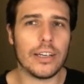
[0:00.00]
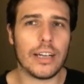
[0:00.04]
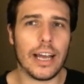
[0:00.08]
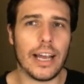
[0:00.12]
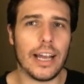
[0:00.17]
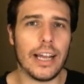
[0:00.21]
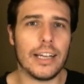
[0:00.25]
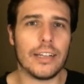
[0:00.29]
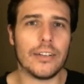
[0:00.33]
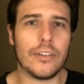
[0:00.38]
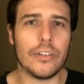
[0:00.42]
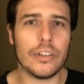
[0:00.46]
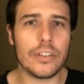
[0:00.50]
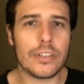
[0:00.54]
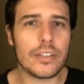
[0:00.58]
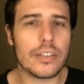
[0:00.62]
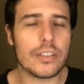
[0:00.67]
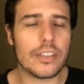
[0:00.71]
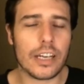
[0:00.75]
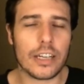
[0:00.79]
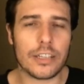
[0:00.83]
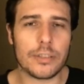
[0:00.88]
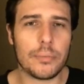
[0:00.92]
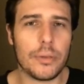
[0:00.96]
like, this
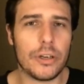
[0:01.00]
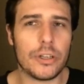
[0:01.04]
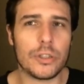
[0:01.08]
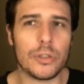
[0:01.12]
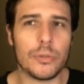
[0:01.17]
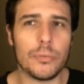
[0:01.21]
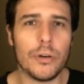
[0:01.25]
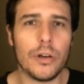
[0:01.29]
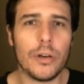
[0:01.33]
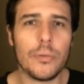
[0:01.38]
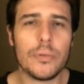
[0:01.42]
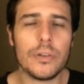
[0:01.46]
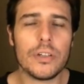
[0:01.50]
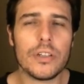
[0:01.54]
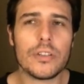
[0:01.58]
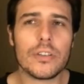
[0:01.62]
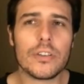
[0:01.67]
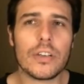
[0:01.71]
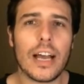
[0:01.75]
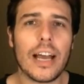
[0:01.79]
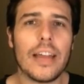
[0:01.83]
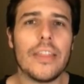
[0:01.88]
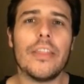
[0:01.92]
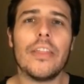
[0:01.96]
is our special
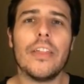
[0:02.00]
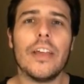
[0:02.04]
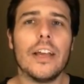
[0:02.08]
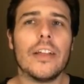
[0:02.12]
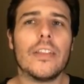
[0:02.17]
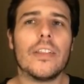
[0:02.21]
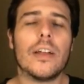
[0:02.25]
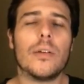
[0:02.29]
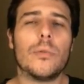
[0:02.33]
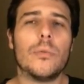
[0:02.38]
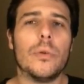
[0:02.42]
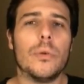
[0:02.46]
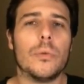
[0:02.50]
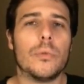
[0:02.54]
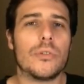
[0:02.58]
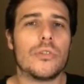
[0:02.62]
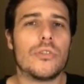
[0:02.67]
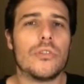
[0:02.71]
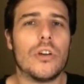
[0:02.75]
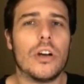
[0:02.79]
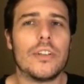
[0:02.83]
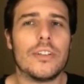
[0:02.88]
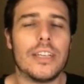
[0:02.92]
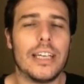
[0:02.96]
purpose, I think that we will
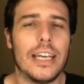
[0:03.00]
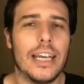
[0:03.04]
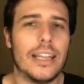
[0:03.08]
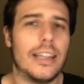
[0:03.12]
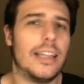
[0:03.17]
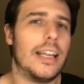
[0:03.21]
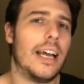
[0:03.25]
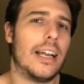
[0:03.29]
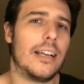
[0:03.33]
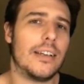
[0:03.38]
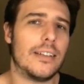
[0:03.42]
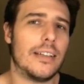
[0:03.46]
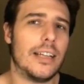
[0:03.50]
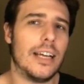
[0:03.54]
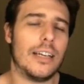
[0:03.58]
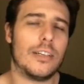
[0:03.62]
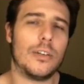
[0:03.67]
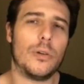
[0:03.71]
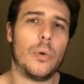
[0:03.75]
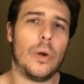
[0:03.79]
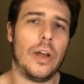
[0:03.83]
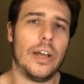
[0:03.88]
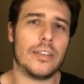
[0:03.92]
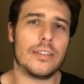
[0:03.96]
start to get
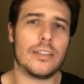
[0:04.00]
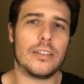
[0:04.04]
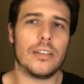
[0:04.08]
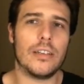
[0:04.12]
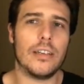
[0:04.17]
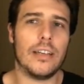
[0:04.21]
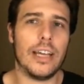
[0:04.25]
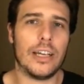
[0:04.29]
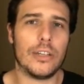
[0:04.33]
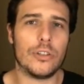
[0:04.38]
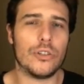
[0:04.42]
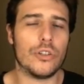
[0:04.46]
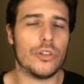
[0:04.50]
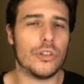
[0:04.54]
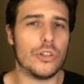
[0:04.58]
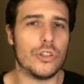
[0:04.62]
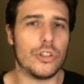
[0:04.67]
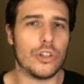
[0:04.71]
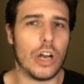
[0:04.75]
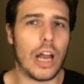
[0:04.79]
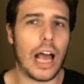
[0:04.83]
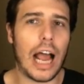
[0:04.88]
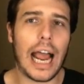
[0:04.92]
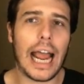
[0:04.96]
that quest next year,
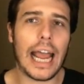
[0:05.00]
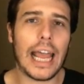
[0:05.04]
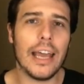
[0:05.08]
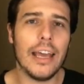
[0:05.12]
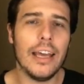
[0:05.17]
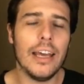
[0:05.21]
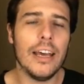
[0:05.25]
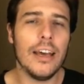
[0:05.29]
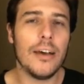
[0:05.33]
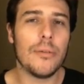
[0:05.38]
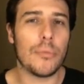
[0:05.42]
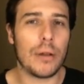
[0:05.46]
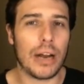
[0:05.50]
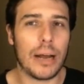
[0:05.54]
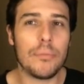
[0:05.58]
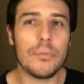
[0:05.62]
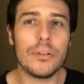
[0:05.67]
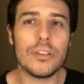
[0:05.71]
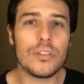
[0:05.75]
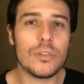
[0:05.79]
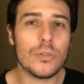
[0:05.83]
July. But up until